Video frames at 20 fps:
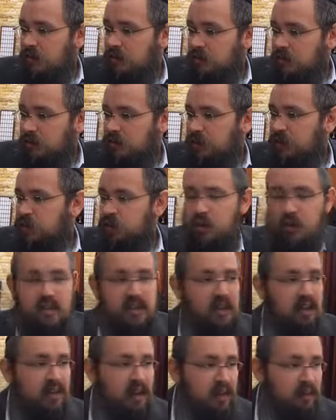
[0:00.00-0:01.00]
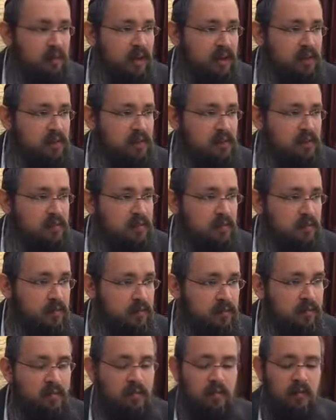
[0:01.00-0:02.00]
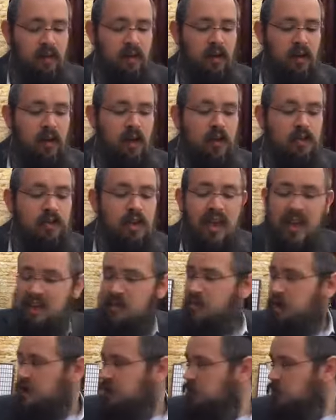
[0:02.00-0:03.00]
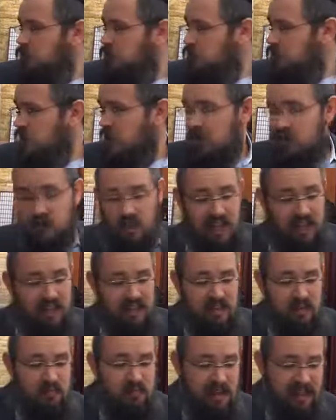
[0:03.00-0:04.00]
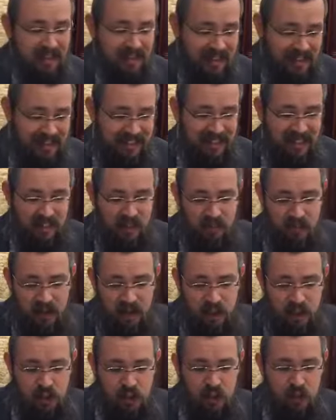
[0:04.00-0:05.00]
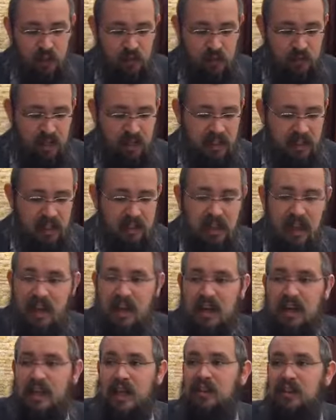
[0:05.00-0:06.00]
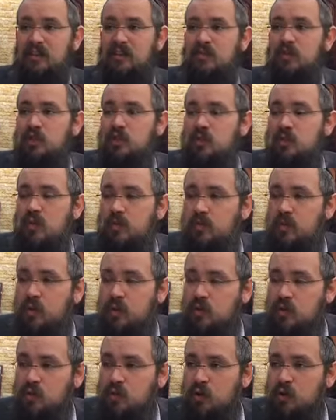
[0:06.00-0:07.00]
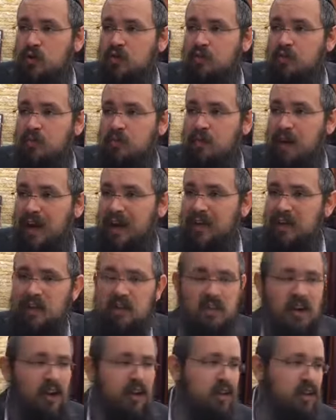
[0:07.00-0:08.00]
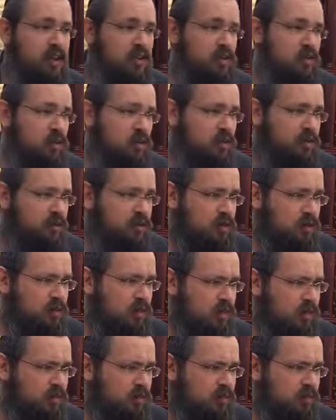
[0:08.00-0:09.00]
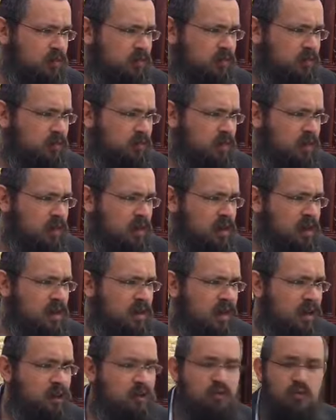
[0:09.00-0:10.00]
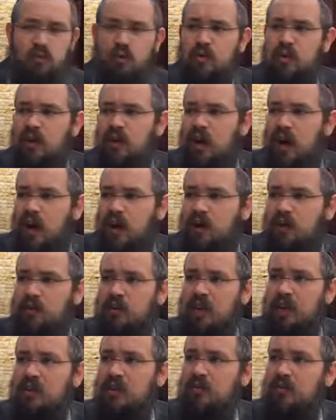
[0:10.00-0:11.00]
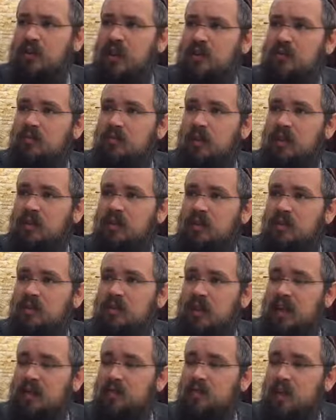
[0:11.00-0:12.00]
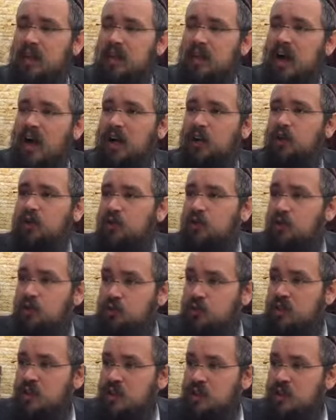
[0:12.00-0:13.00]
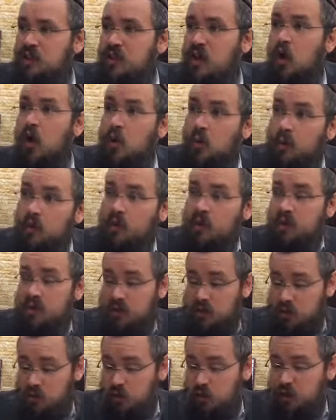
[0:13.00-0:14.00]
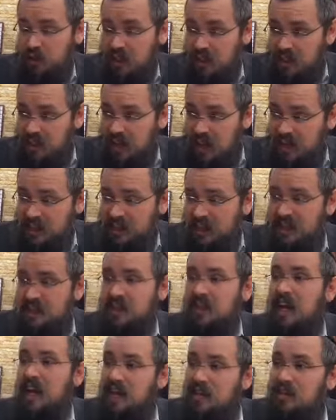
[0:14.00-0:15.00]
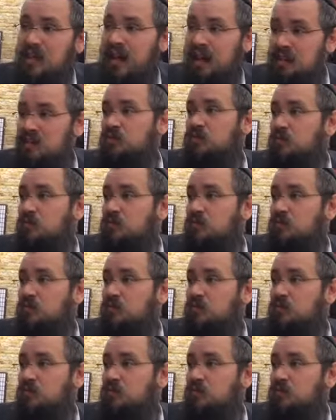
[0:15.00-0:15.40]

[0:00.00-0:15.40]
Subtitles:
choice can take place. So that's basically what we're saying. So that's the explanation of what it means that the source of the body is higher than the source of the soul. That it's rooted higher. That when God chooses, which is a choice in His essence, that's